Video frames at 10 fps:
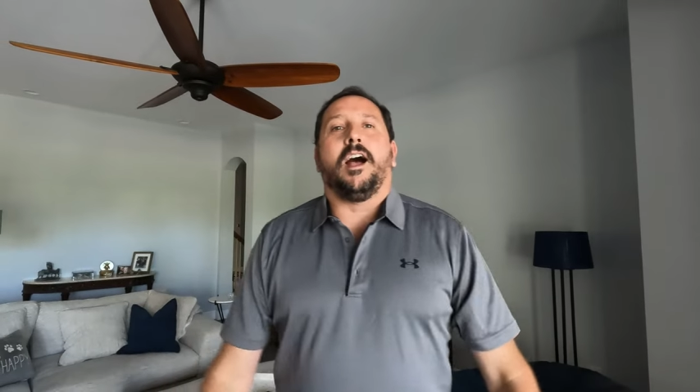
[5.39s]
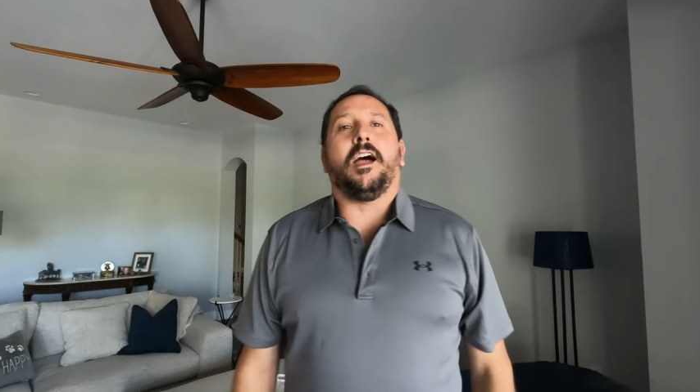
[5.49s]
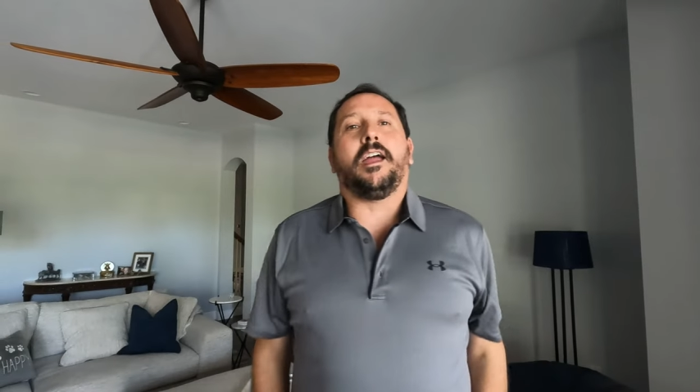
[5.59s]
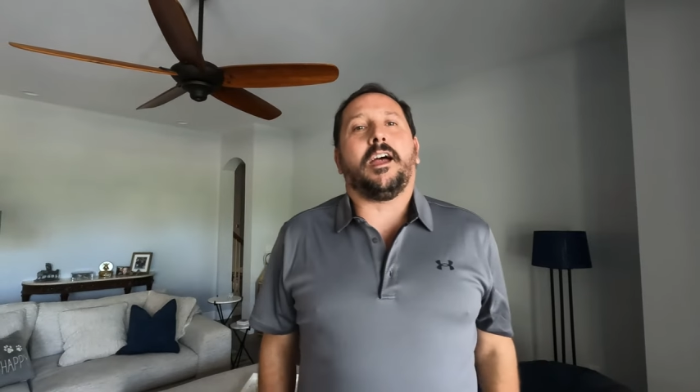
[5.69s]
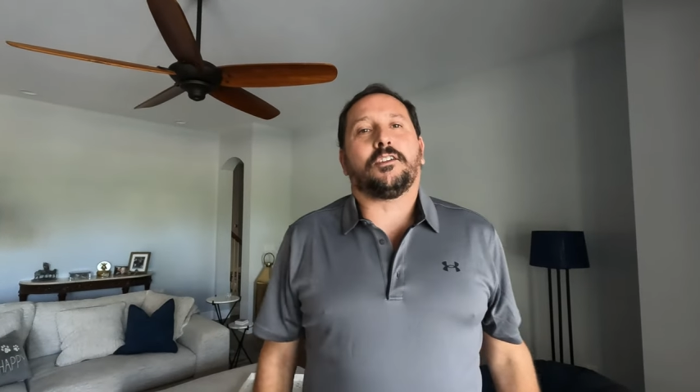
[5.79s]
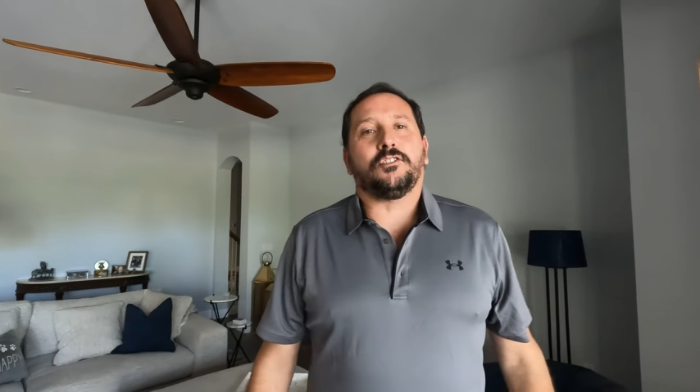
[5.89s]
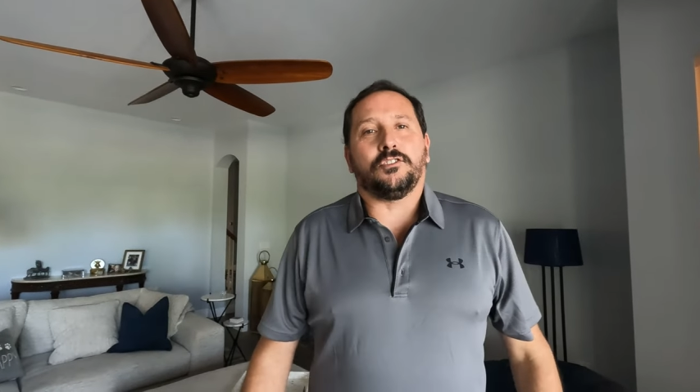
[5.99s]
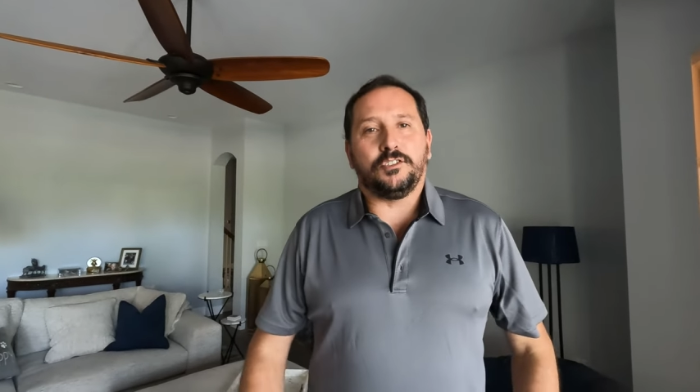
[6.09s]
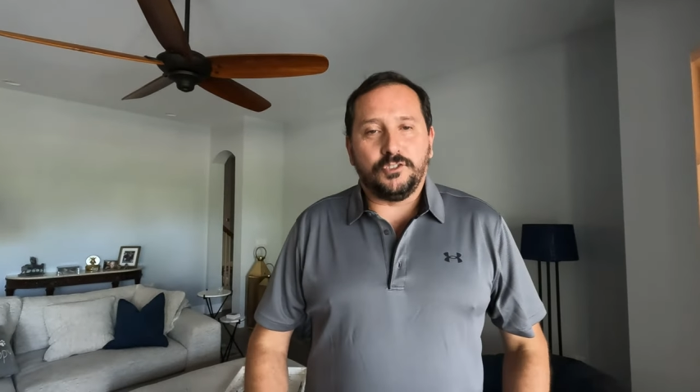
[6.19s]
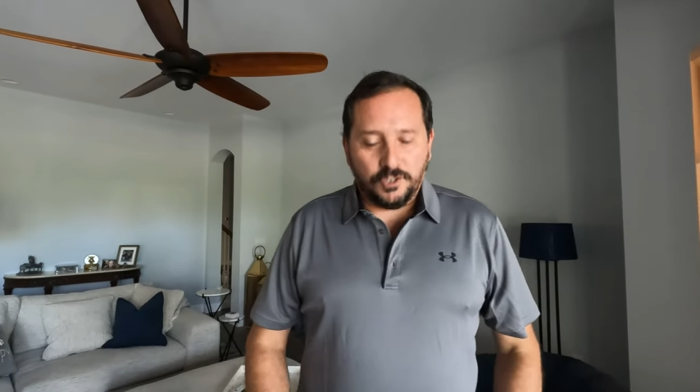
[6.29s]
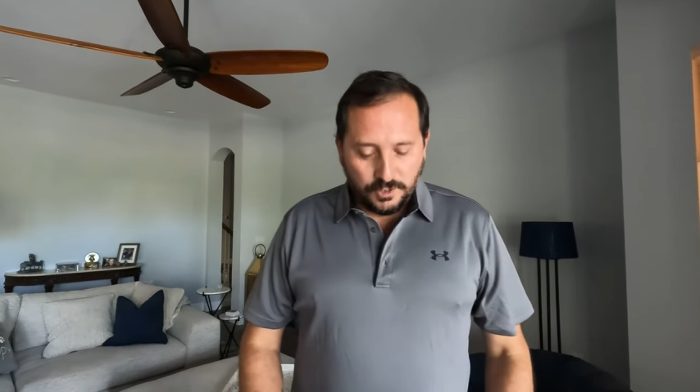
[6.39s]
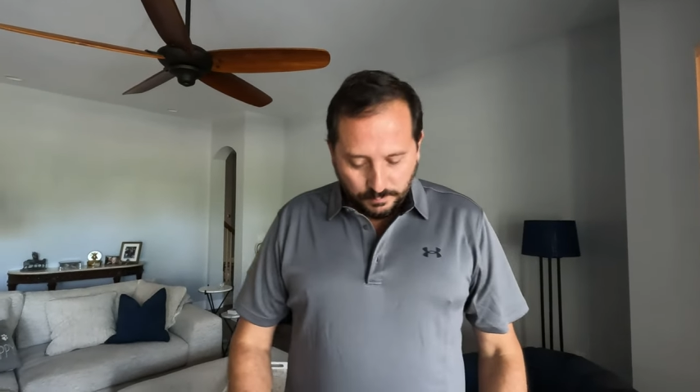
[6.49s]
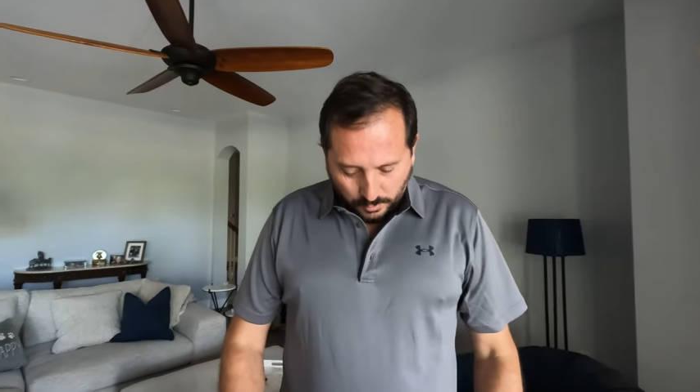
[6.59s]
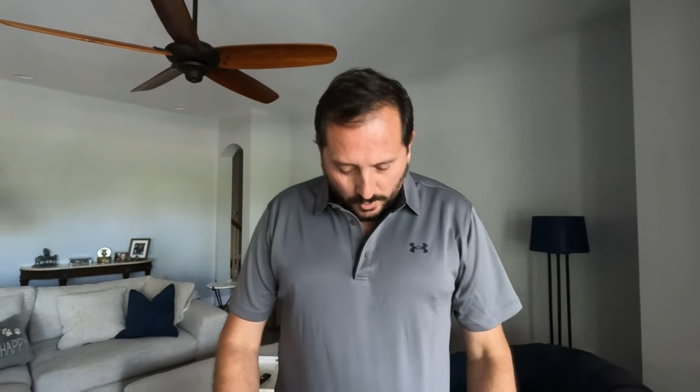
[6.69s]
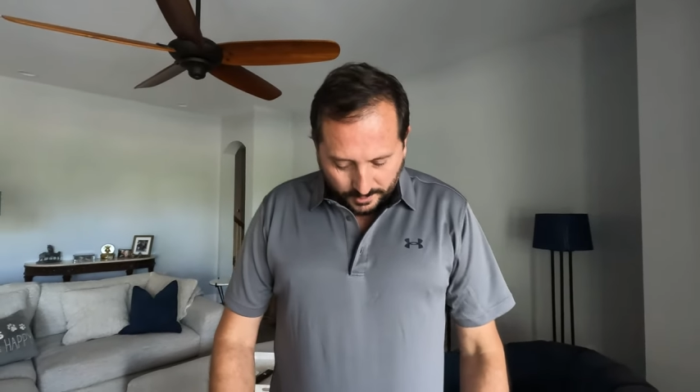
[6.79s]
I actually
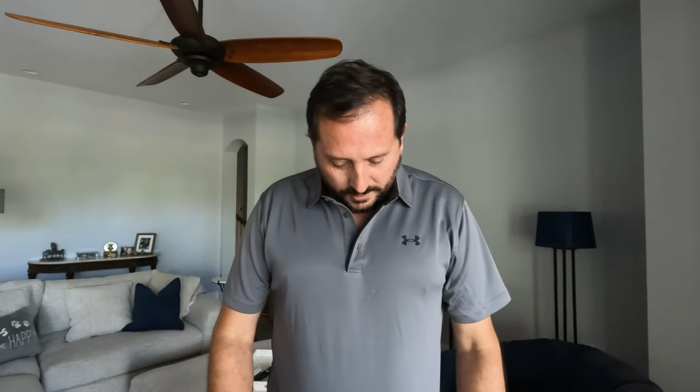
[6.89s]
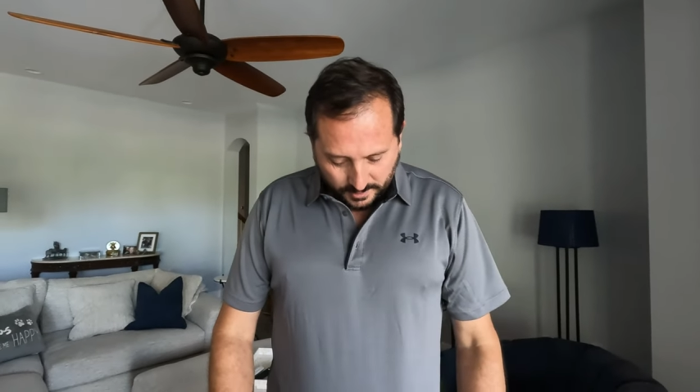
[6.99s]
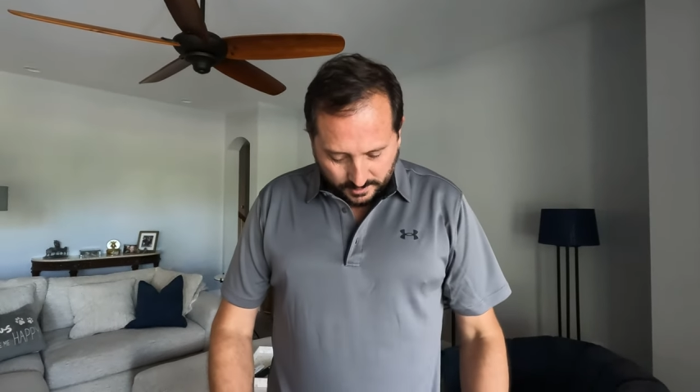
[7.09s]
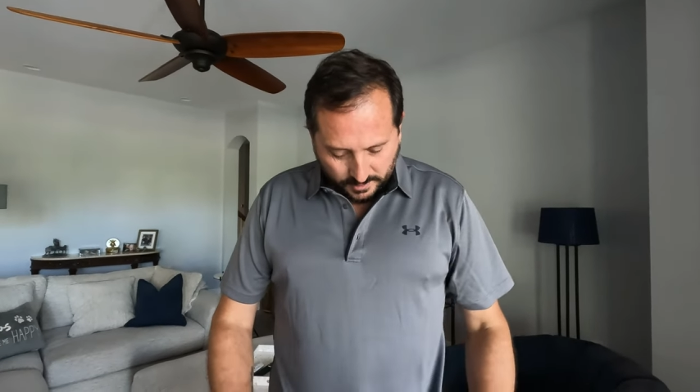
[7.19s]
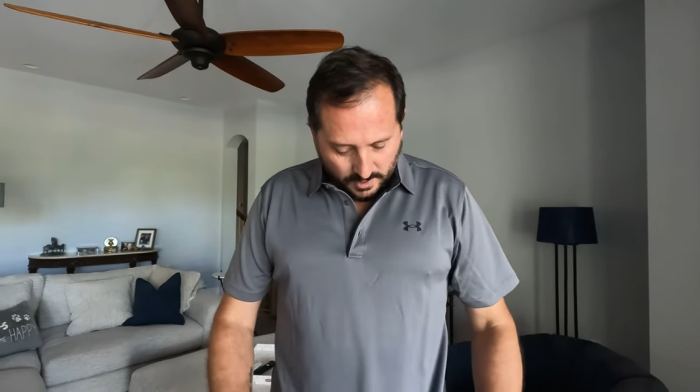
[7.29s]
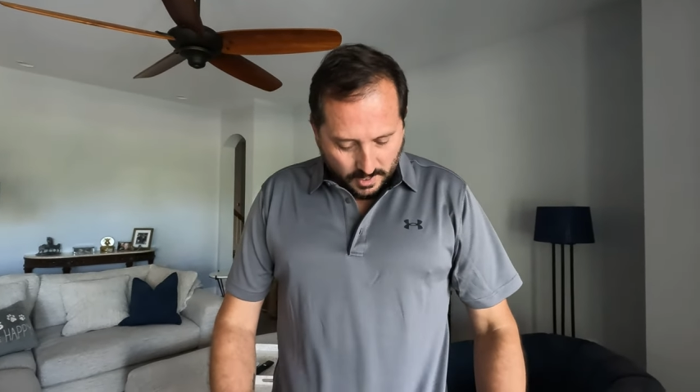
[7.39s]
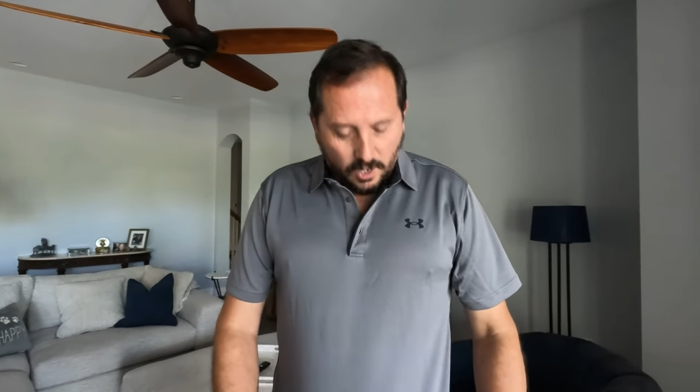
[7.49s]
just bought this